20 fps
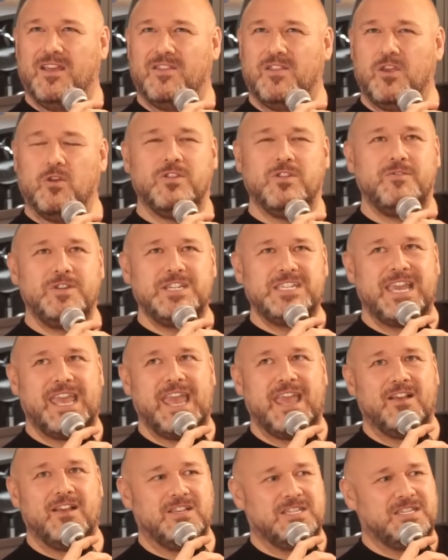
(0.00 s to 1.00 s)
the only reason
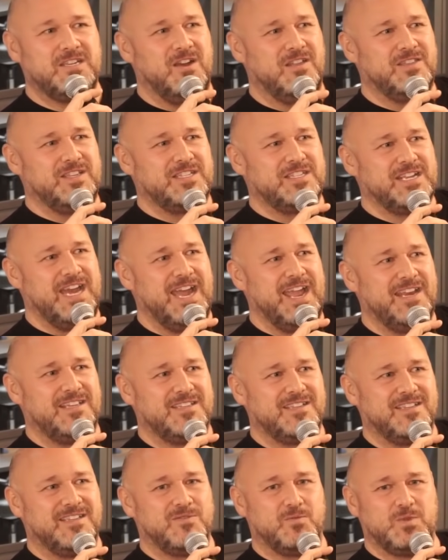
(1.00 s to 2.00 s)
kale isn't on this diet
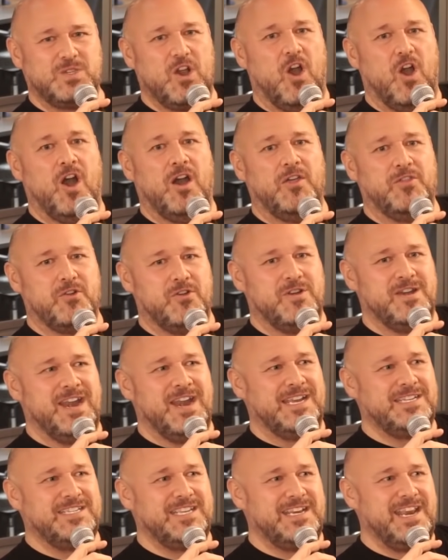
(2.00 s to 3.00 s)
is because it was authored in
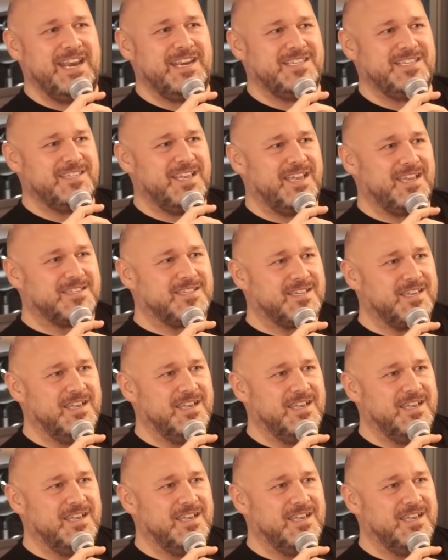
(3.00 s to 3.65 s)
1986.